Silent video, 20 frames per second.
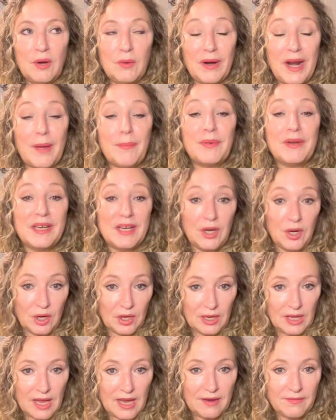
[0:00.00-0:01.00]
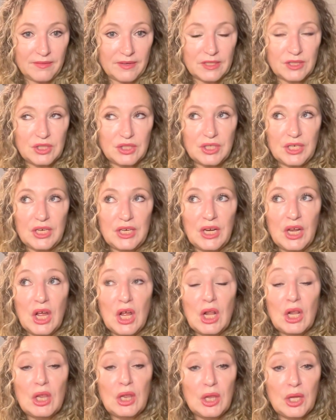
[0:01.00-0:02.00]
what happened in her life is she
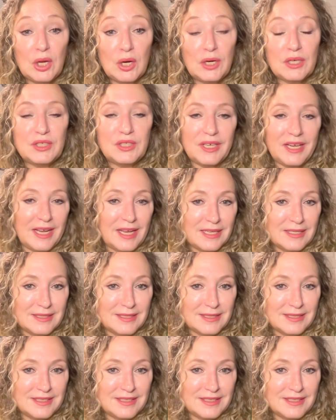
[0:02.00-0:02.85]
learned, she has,